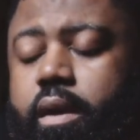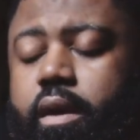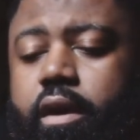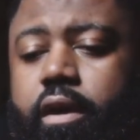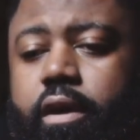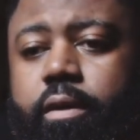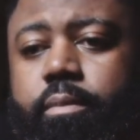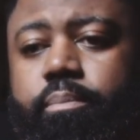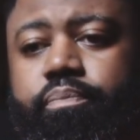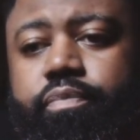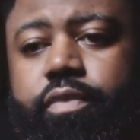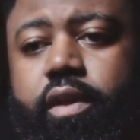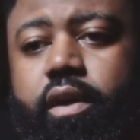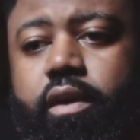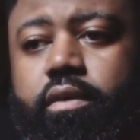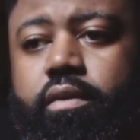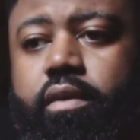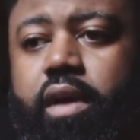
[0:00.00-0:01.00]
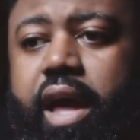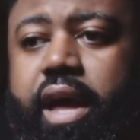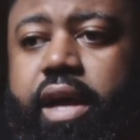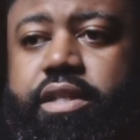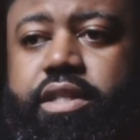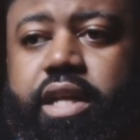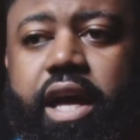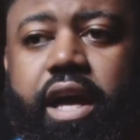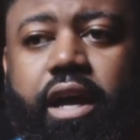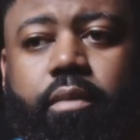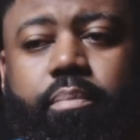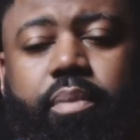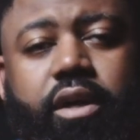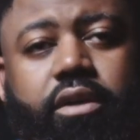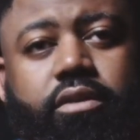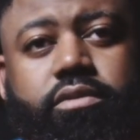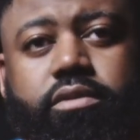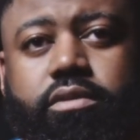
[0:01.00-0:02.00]
Hashtag a
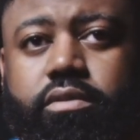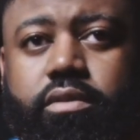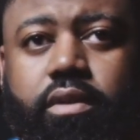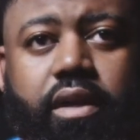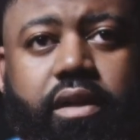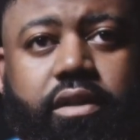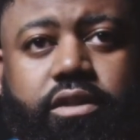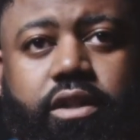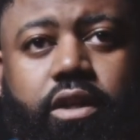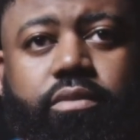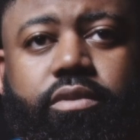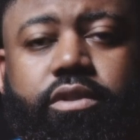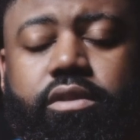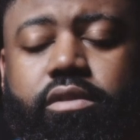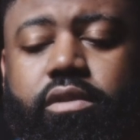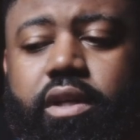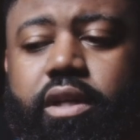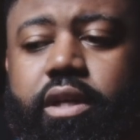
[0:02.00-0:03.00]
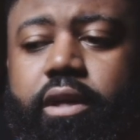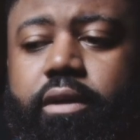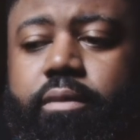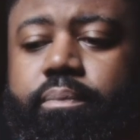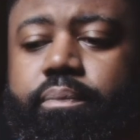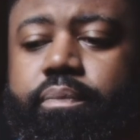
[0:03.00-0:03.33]
post. Let us know what you think.